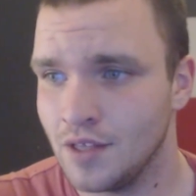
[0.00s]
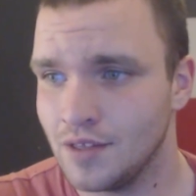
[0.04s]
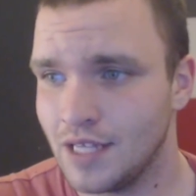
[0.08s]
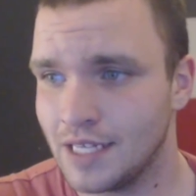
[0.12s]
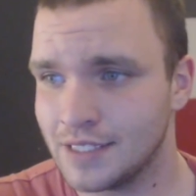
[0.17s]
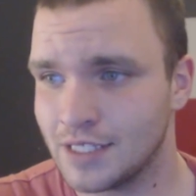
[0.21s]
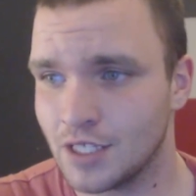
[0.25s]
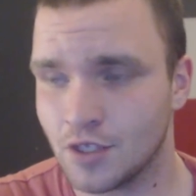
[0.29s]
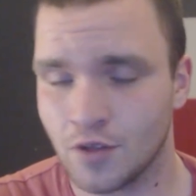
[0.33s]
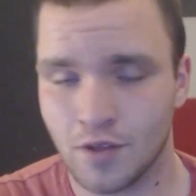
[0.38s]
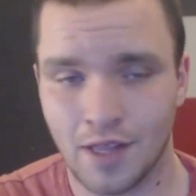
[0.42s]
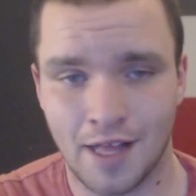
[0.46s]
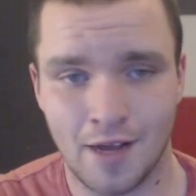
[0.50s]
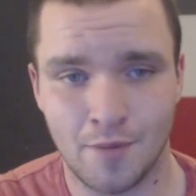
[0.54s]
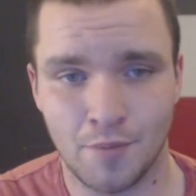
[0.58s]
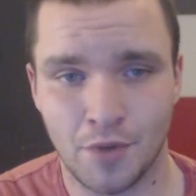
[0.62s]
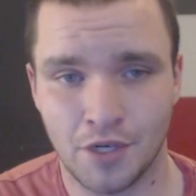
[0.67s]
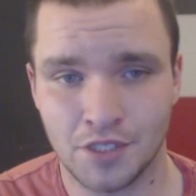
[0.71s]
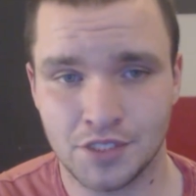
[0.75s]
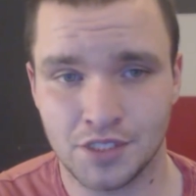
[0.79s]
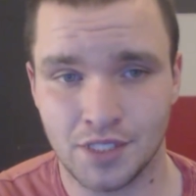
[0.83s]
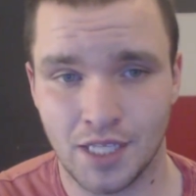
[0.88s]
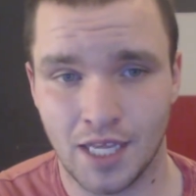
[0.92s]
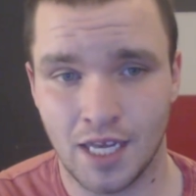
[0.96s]
like the
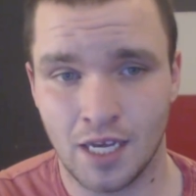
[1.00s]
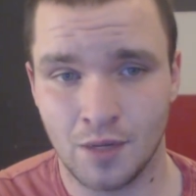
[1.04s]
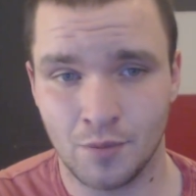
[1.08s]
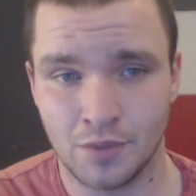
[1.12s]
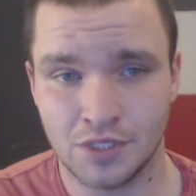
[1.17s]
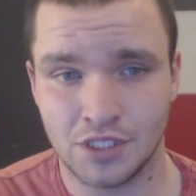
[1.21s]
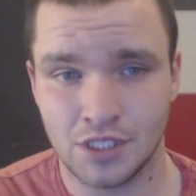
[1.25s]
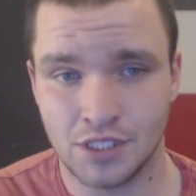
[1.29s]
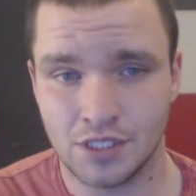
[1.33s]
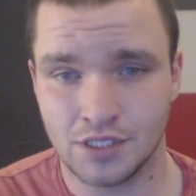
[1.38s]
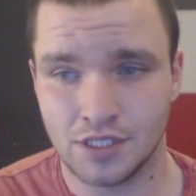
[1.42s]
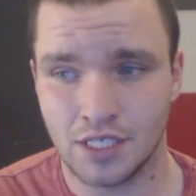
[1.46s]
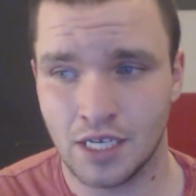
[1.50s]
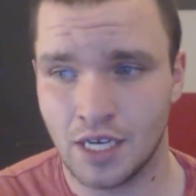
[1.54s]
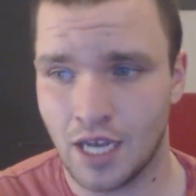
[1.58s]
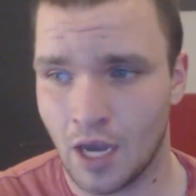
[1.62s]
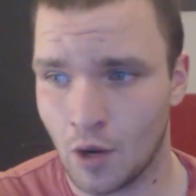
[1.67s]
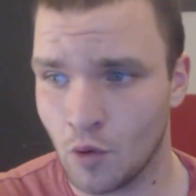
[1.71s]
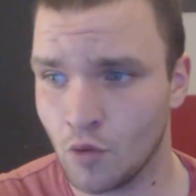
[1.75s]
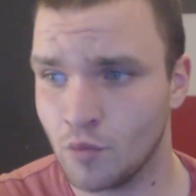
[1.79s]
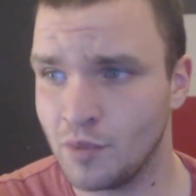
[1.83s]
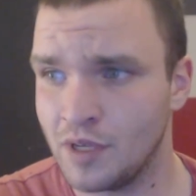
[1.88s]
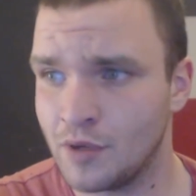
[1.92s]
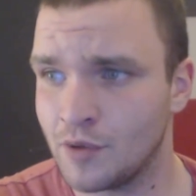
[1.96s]
Cloudburst line, which is,
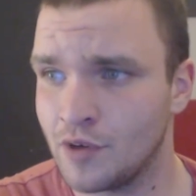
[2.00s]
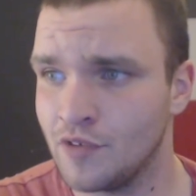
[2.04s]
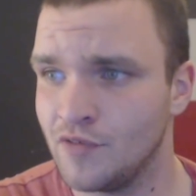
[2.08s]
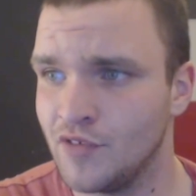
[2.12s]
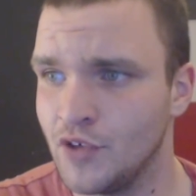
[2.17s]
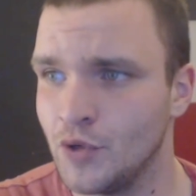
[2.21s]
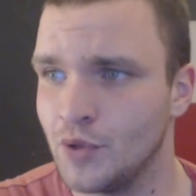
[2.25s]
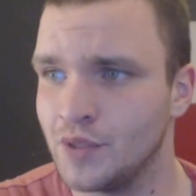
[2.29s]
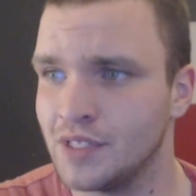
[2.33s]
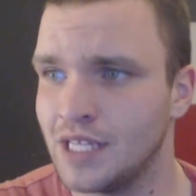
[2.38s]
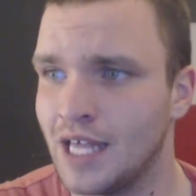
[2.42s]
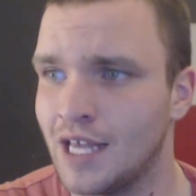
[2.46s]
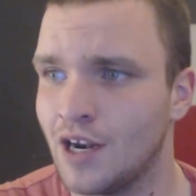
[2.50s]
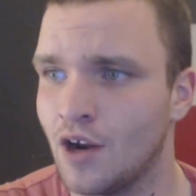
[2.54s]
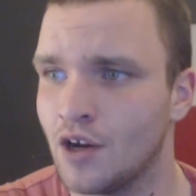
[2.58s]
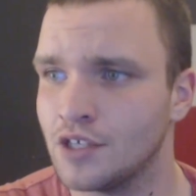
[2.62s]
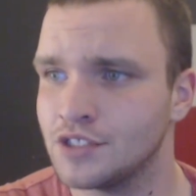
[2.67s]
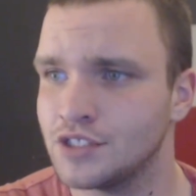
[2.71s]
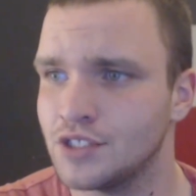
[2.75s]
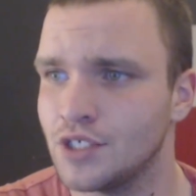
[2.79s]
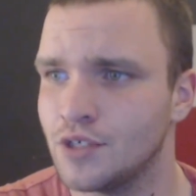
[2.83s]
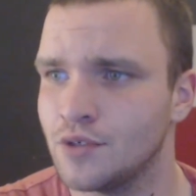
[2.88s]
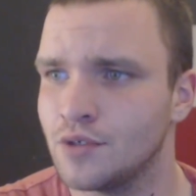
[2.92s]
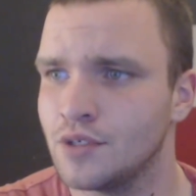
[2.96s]
I will be reviewing that
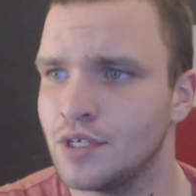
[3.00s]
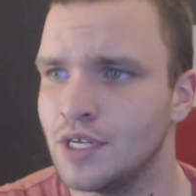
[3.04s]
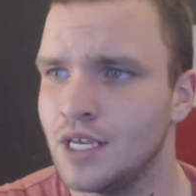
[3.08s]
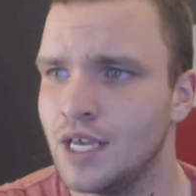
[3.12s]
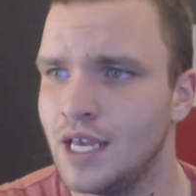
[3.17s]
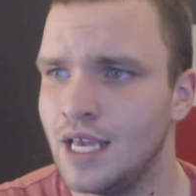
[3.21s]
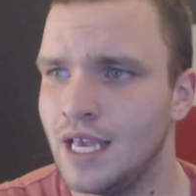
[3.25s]
also,